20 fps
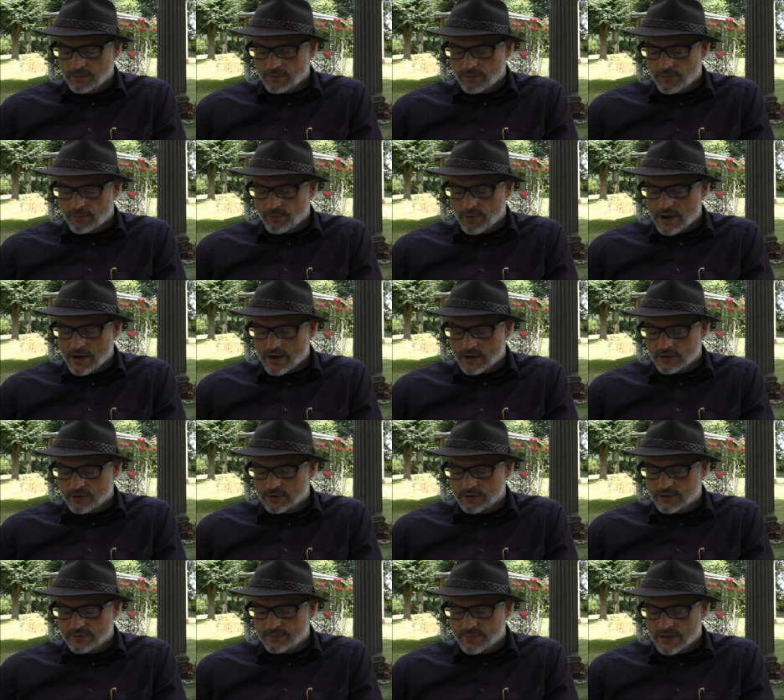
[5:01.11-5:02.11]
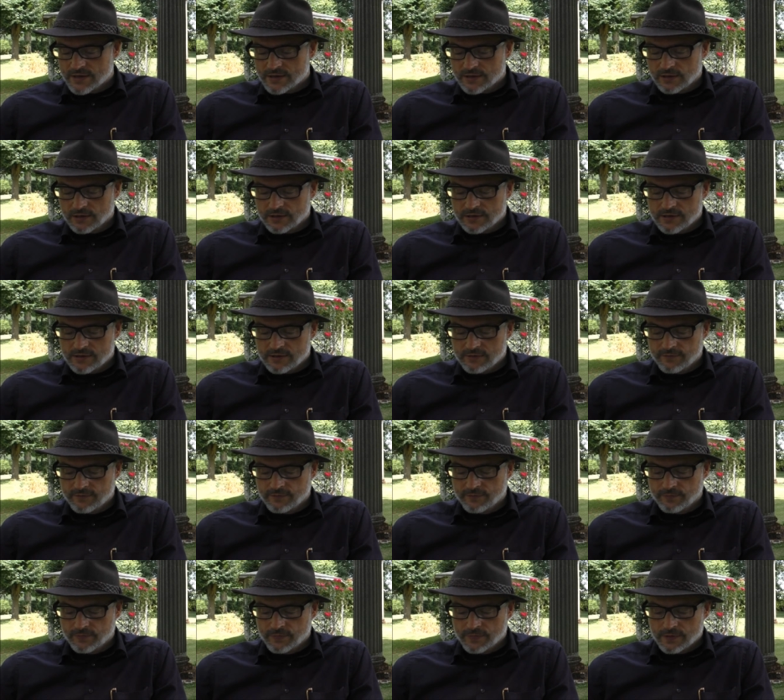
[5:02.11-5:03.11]
with rare continental
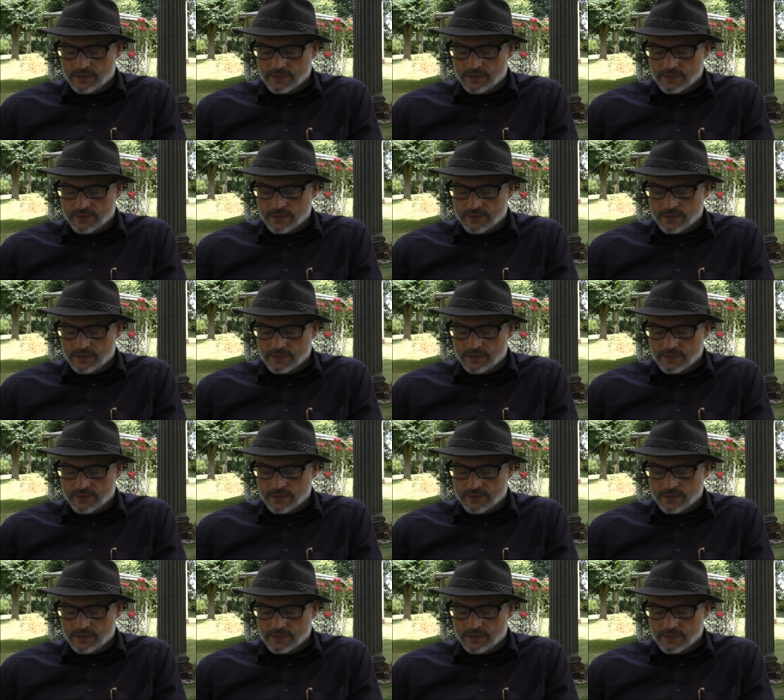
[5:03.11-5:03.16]
leaf,